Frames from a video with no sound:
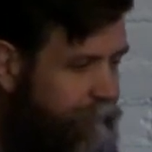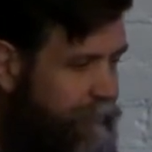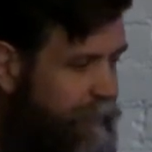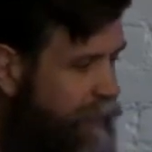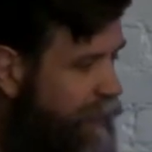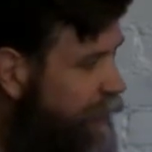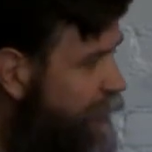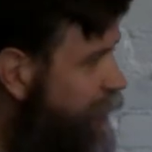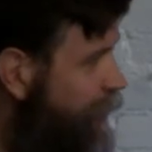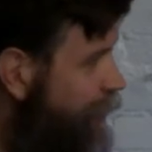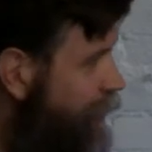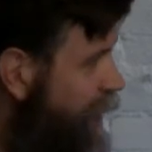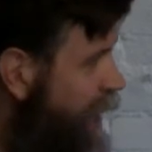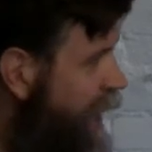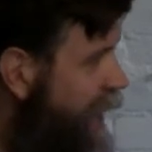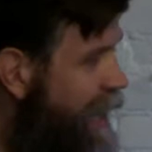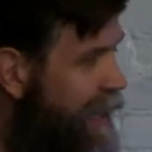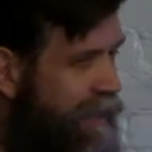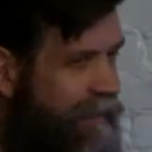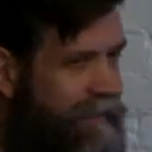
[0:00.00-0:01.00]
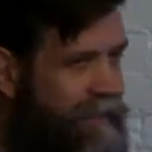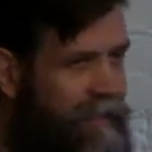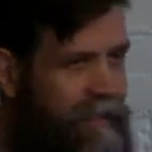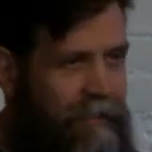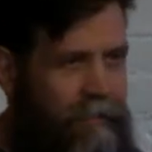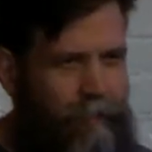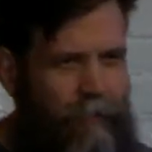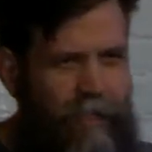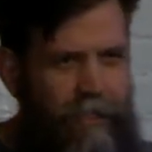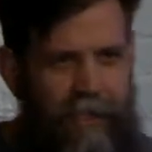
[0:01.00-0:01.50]
you know, I
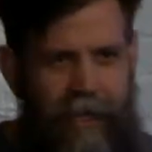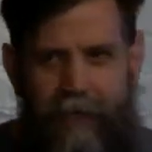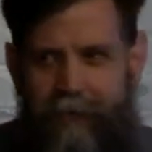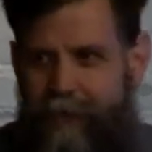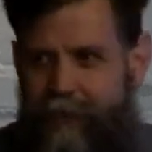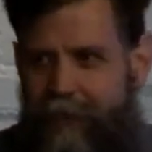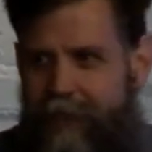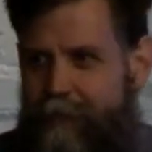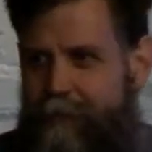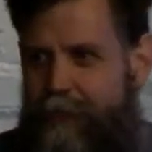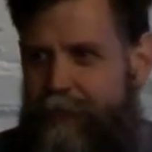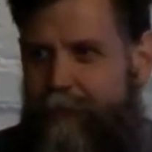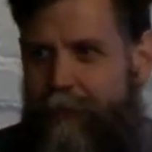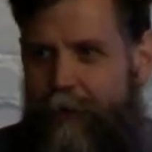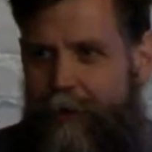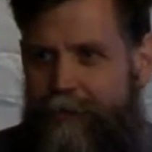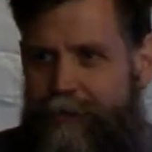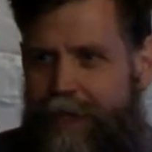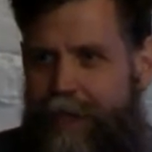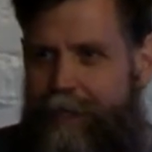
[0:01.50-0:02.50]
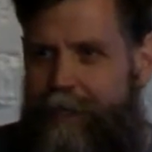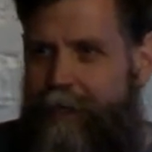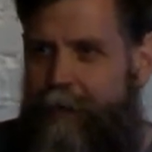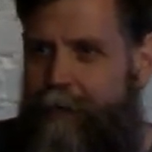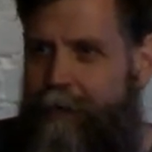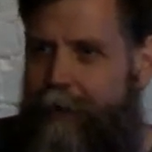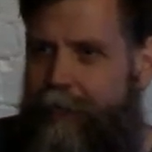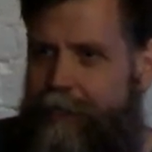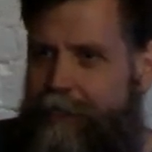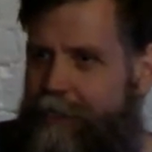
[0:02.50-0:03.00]
didn't reach out to them as far as I know,
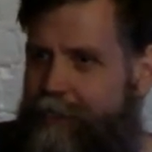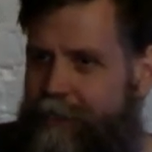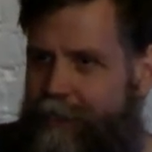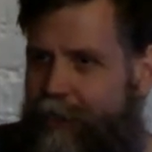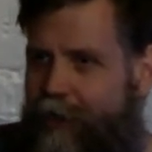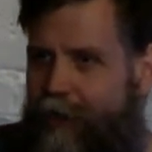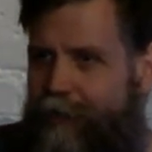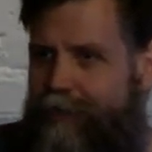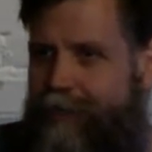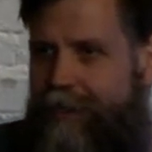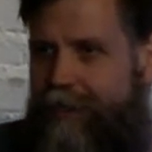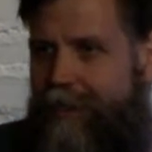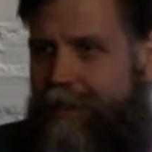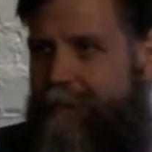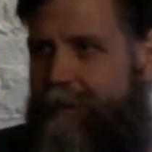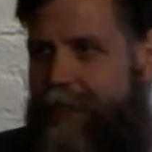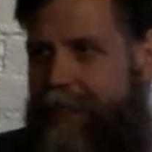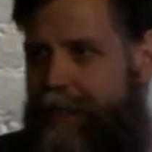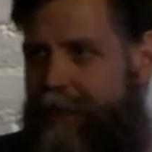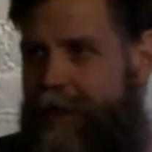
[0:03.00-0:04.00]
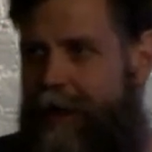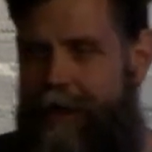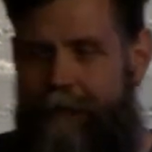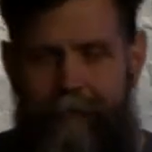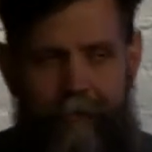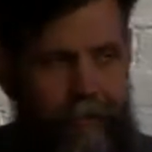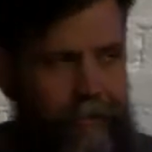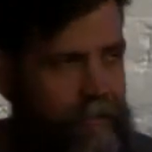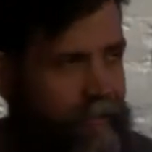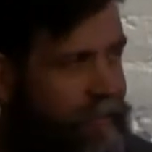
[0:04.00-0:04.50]
or I didn't talk to them at a
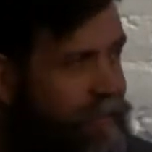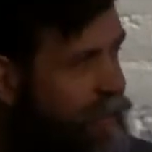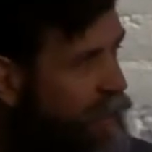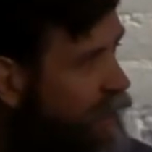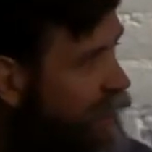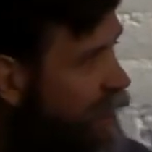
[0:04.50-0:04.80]
conference.